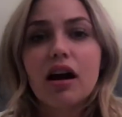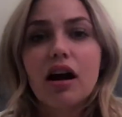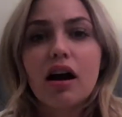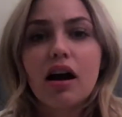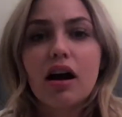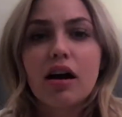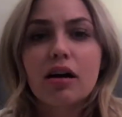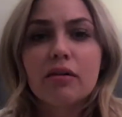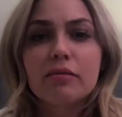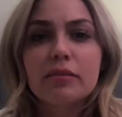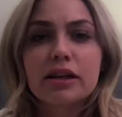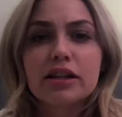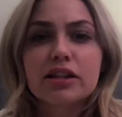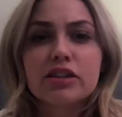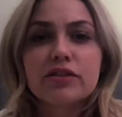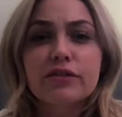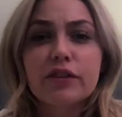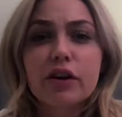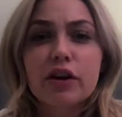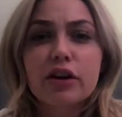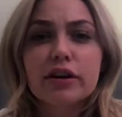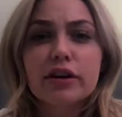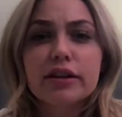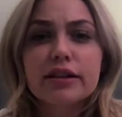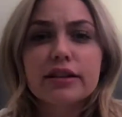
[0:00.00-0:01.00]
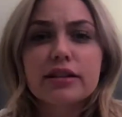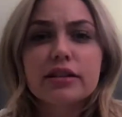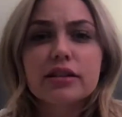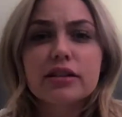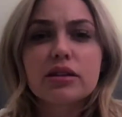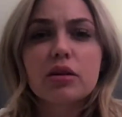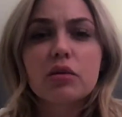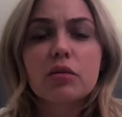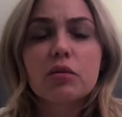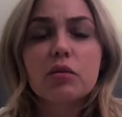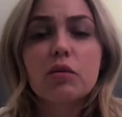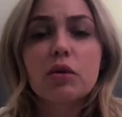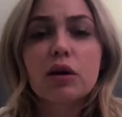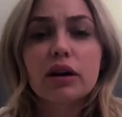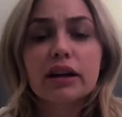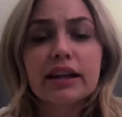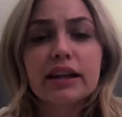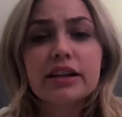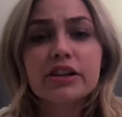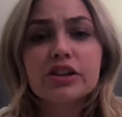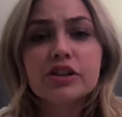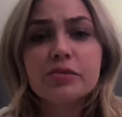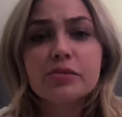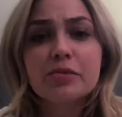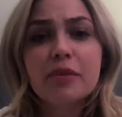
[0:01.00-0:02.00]
As far as the
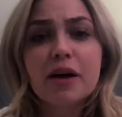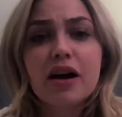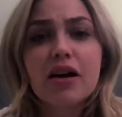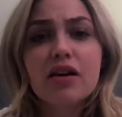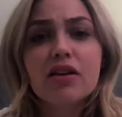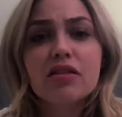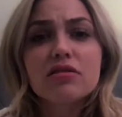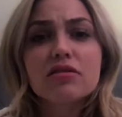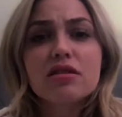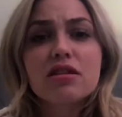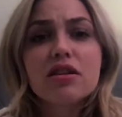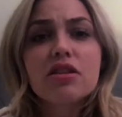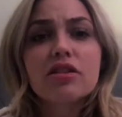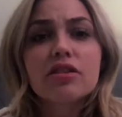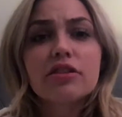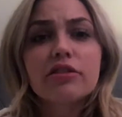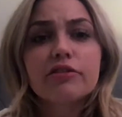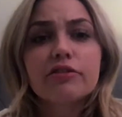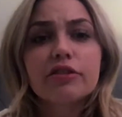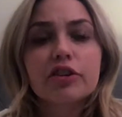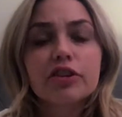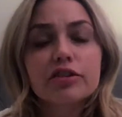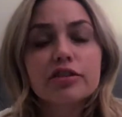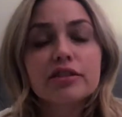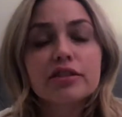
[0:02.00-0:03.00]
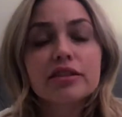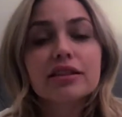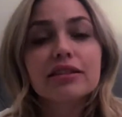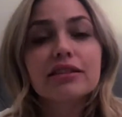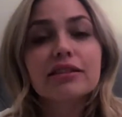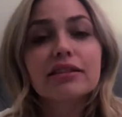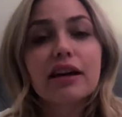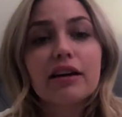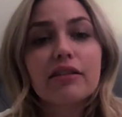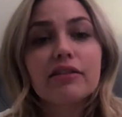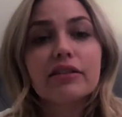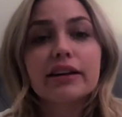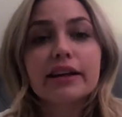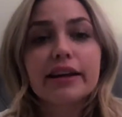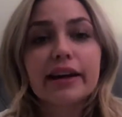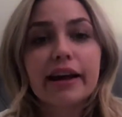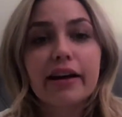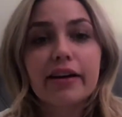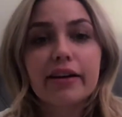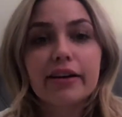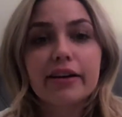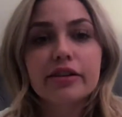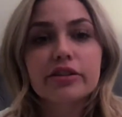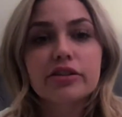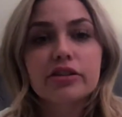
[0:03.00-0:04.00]
1-inch belt, the first 11
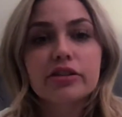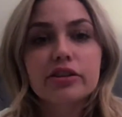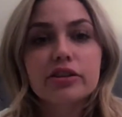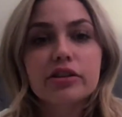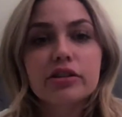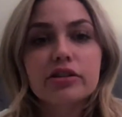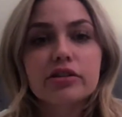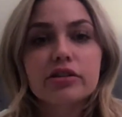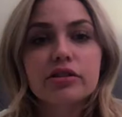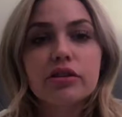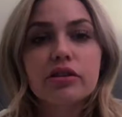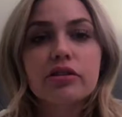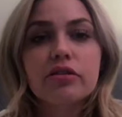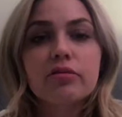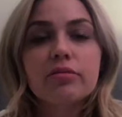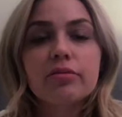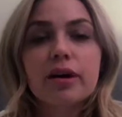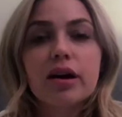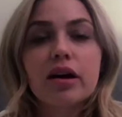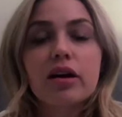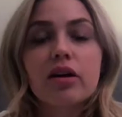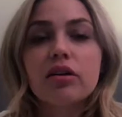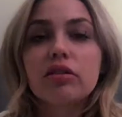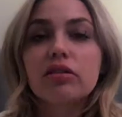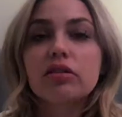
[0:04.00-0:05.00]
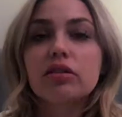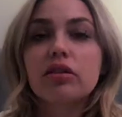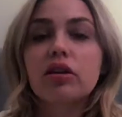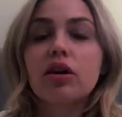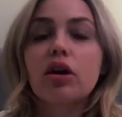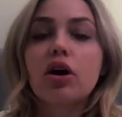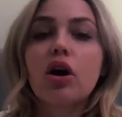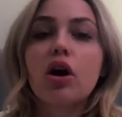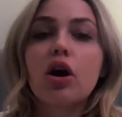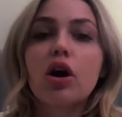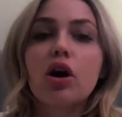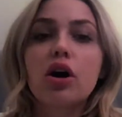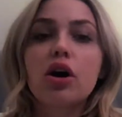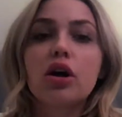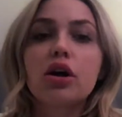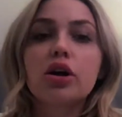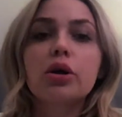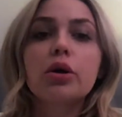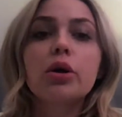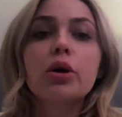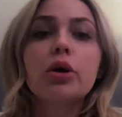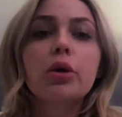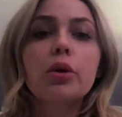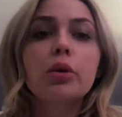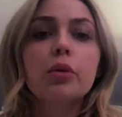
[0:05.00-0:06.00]
characters on the belt
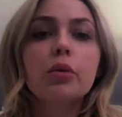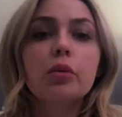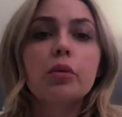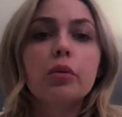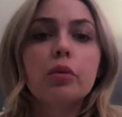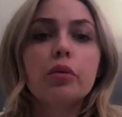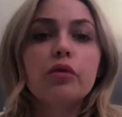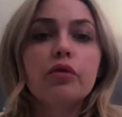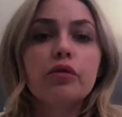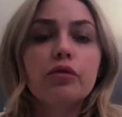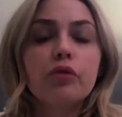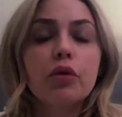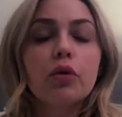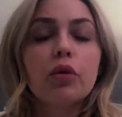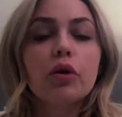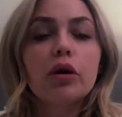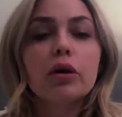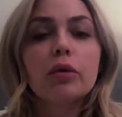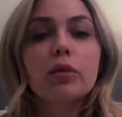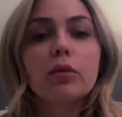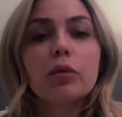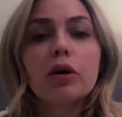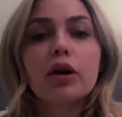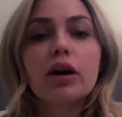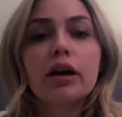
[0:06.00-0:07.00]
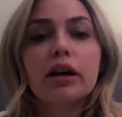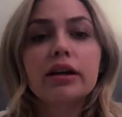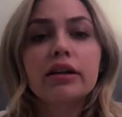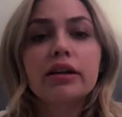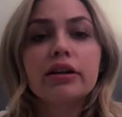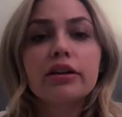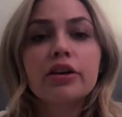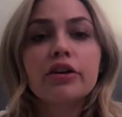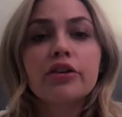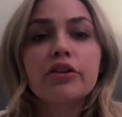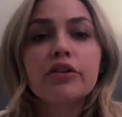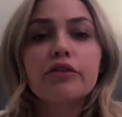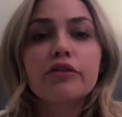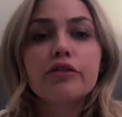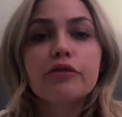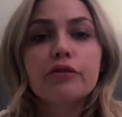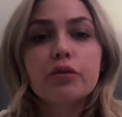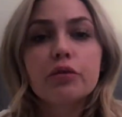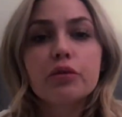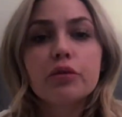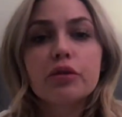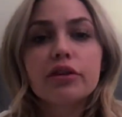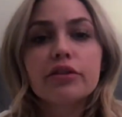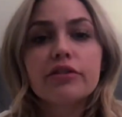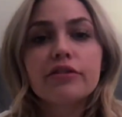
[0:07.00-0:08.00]
are
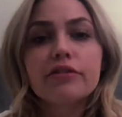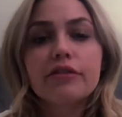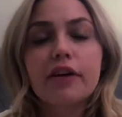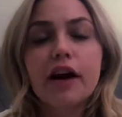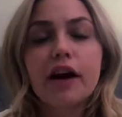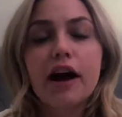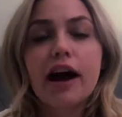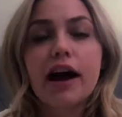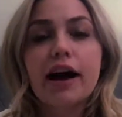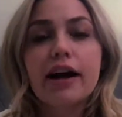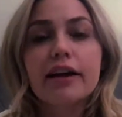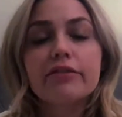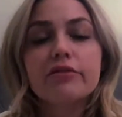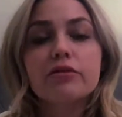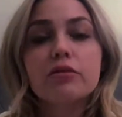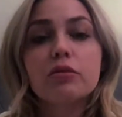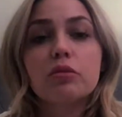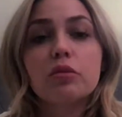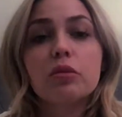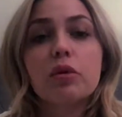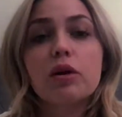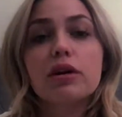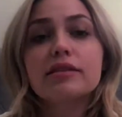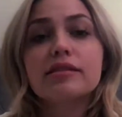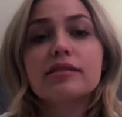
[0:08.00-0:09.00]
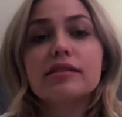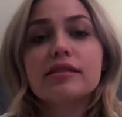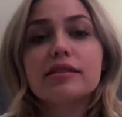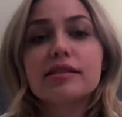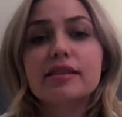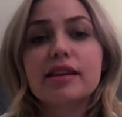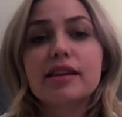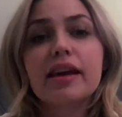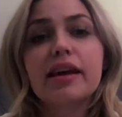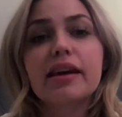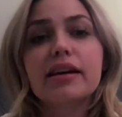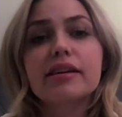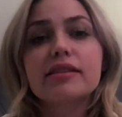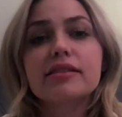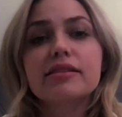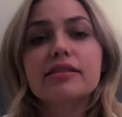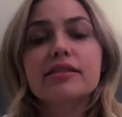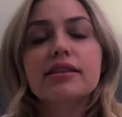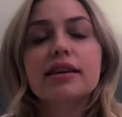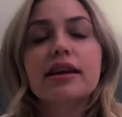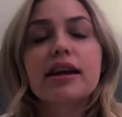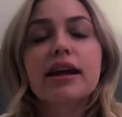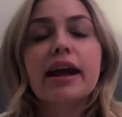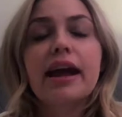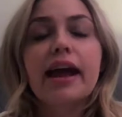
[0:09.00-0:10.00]

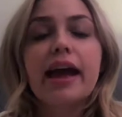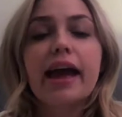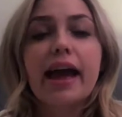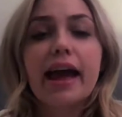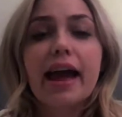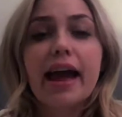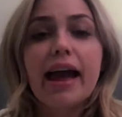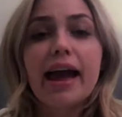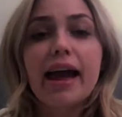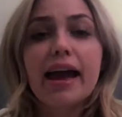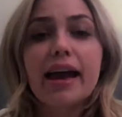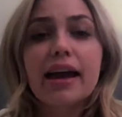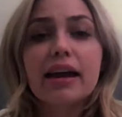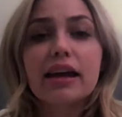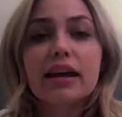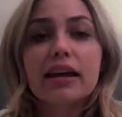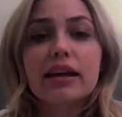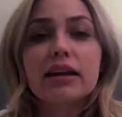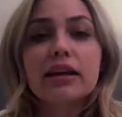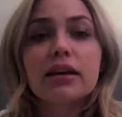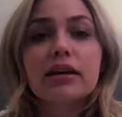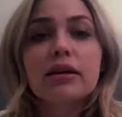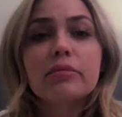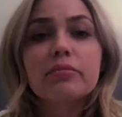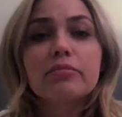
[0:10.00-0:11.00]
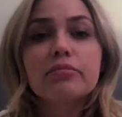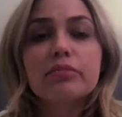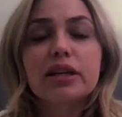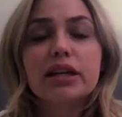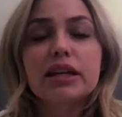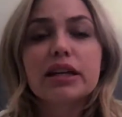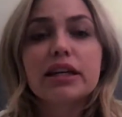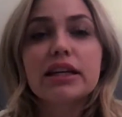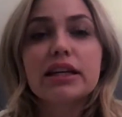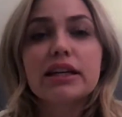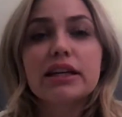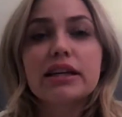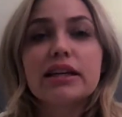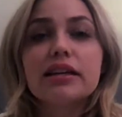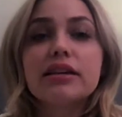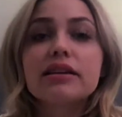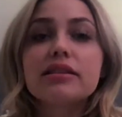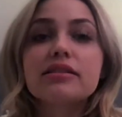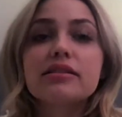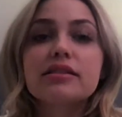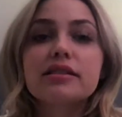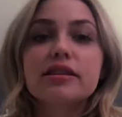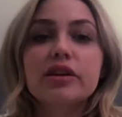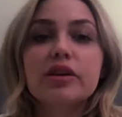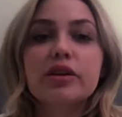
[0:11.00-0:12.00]
414516
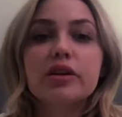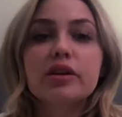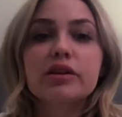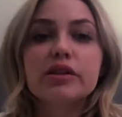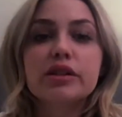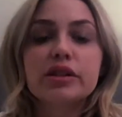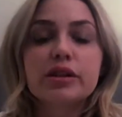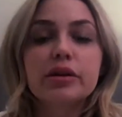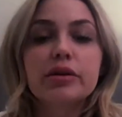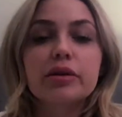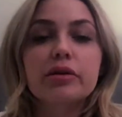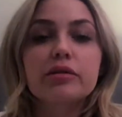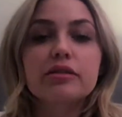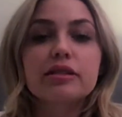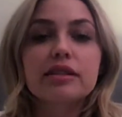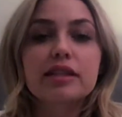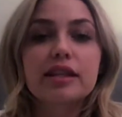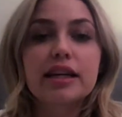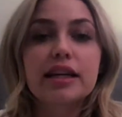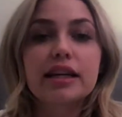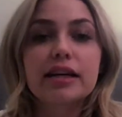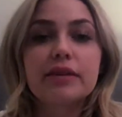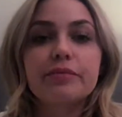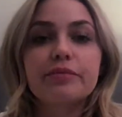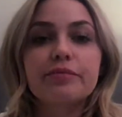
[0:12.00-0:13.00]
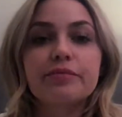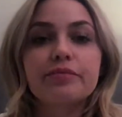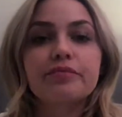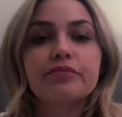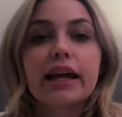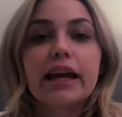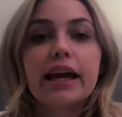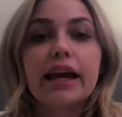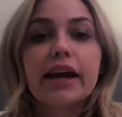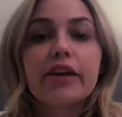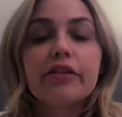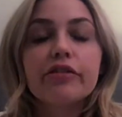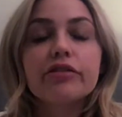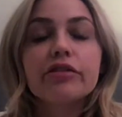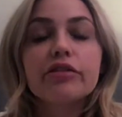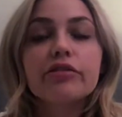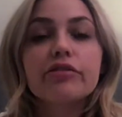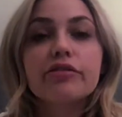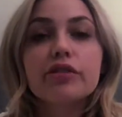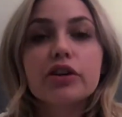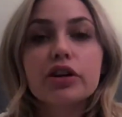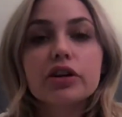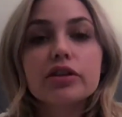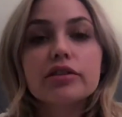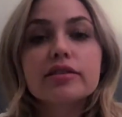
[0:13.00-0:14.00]
AP00T. If the
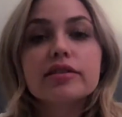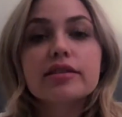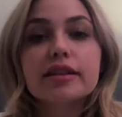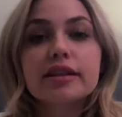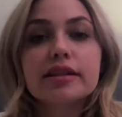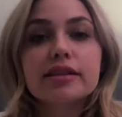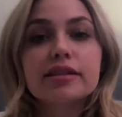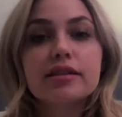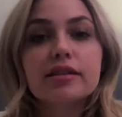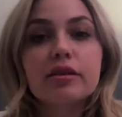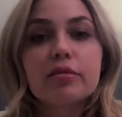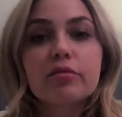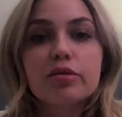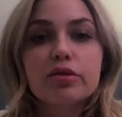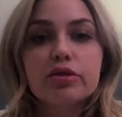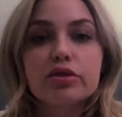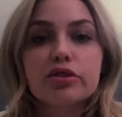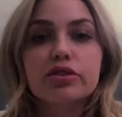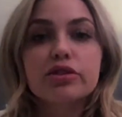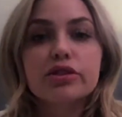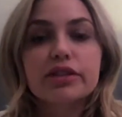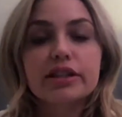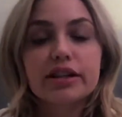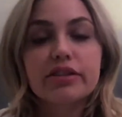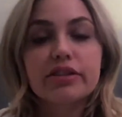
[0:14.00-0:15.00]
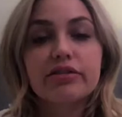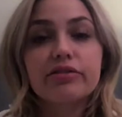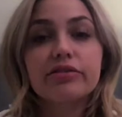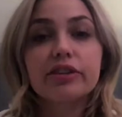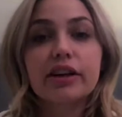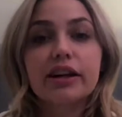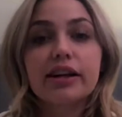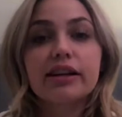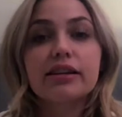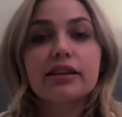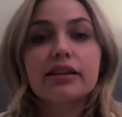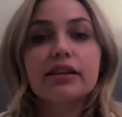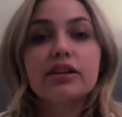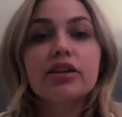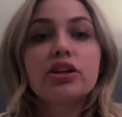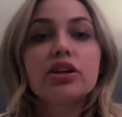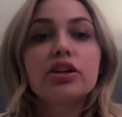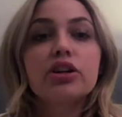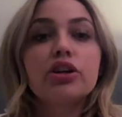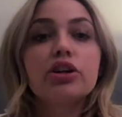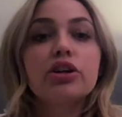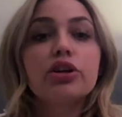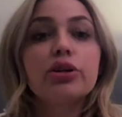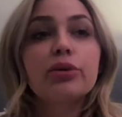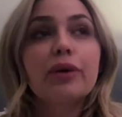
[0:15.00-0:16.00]
first 6 numbers are different,
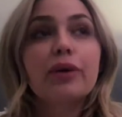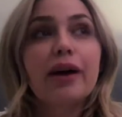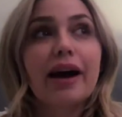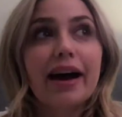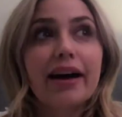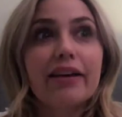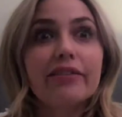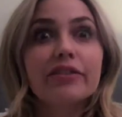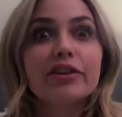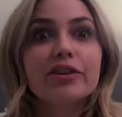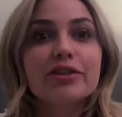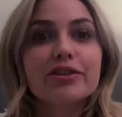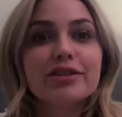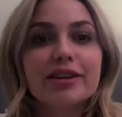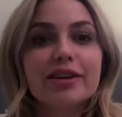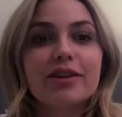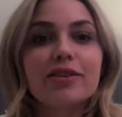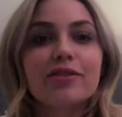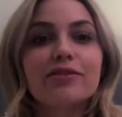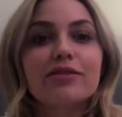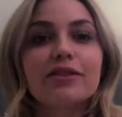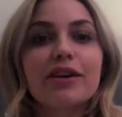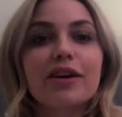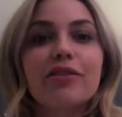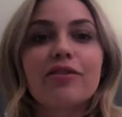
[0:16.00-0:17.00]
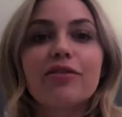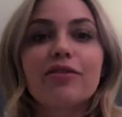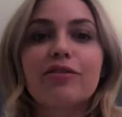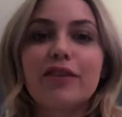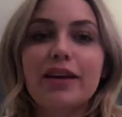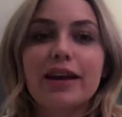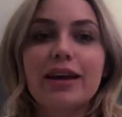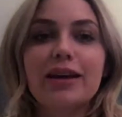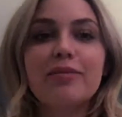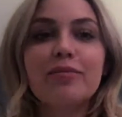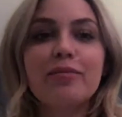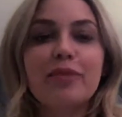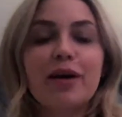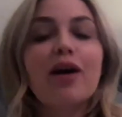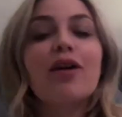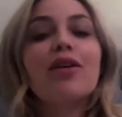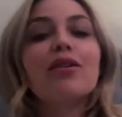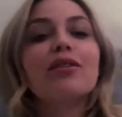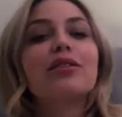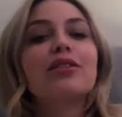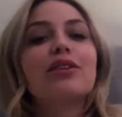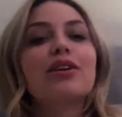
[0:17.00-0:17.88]
you have yourself a fake belt.